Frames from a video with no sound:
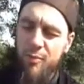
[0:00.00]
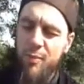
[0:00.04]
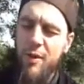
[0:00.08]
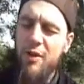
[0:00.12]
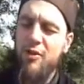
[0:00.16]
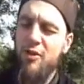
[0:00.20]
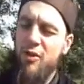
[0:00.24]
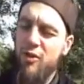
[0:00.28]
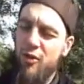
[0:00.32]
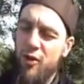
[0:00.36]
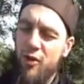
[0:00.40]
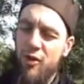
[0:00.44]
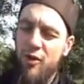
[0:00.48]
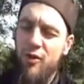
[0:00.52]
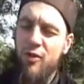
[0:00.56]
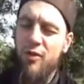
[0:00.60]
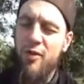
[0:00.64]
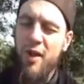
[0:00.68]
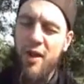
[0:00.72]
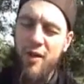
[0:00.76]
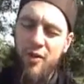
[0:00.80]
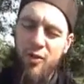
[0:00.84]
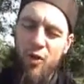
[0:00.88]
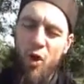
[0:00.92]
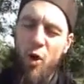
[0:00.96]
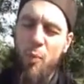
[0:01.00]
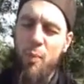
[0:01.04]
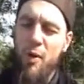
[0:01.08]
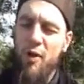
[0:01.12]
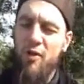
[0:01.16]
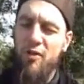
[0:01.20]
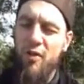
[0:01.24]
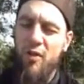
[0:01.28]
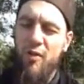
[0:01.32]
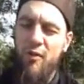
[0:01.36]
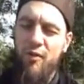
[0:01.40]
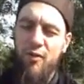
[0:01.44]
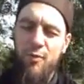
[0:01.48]
speeches on
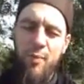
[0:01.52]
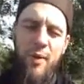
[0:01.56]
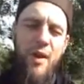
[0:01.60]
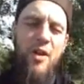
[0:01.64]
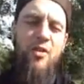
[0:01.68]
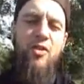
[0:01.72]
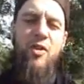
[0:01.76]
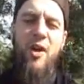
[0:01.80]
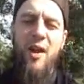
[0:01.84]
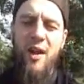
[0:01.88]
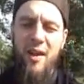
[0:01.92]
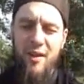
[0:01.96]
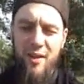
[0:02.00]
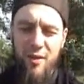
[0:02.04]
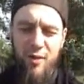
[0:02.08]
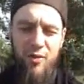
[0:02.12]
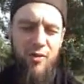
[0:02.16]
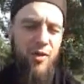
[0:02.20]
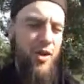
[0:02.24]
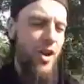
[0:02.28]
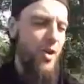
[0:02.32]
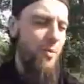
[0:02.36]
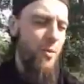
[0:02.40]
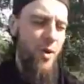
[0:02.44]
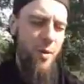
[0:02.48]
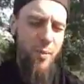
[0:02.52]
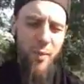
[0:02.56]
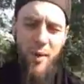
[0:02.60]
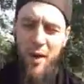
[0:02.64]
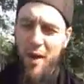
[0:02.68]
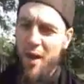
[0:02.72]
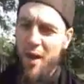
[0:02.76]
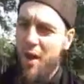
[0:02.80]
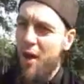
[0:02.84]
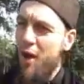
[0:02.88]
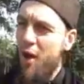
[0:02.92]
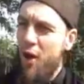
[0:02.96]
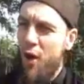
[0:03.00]
topics of spirituality used to come
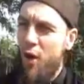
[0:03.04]
up